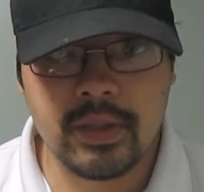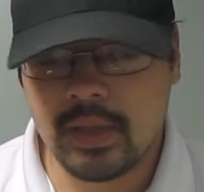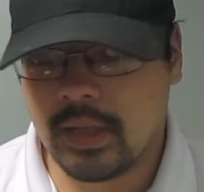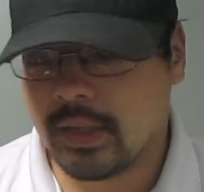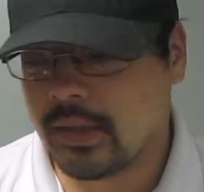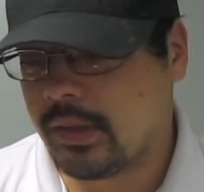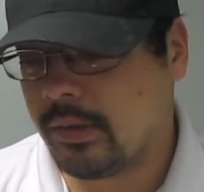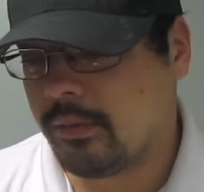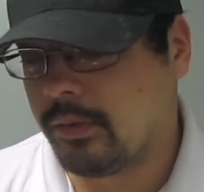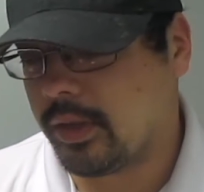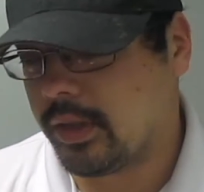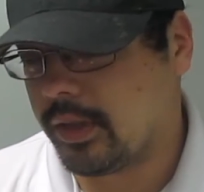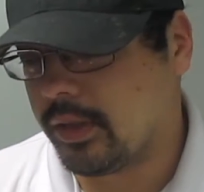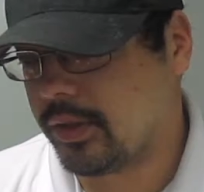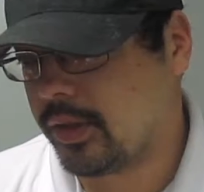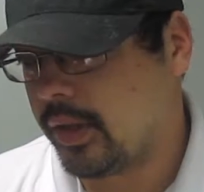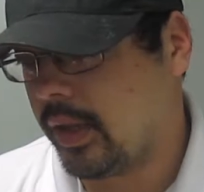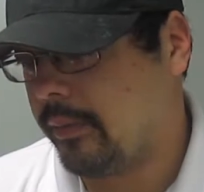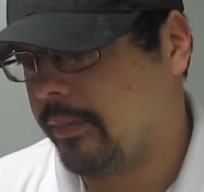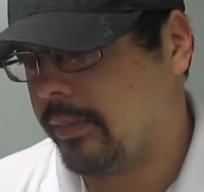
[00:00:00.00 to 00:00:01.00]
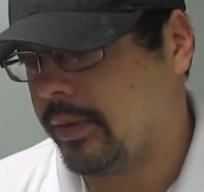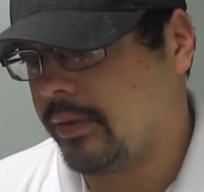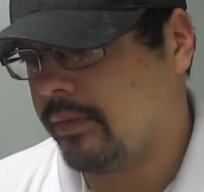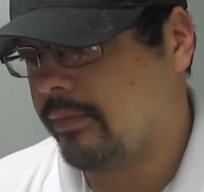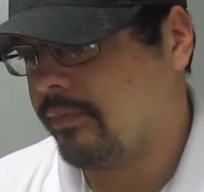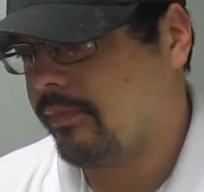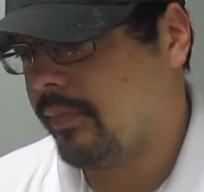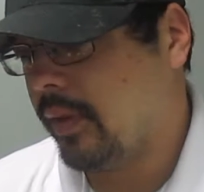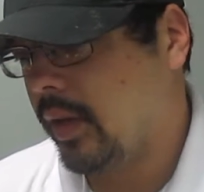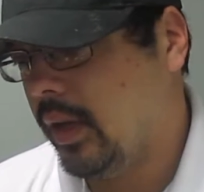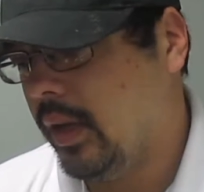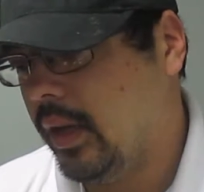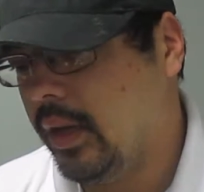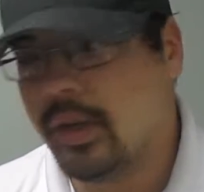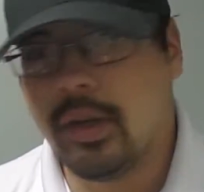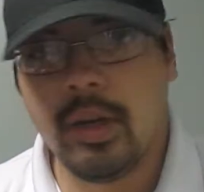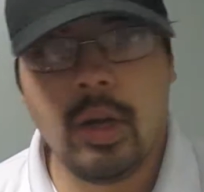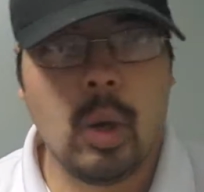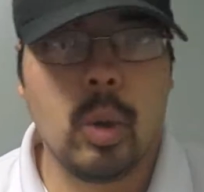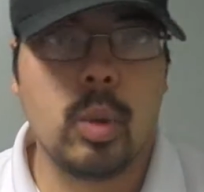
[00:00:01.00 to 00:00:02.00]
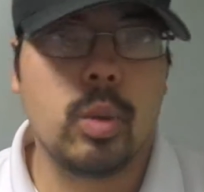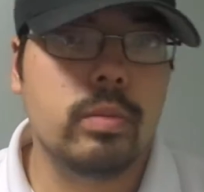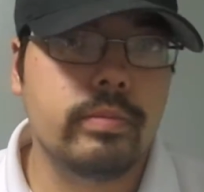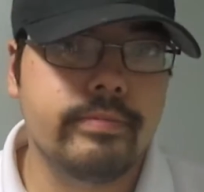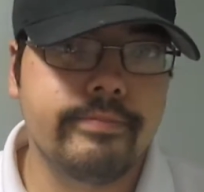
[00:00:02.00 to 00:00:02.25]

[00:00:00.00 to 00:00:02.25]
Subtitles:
it's actually in really good shape. And no,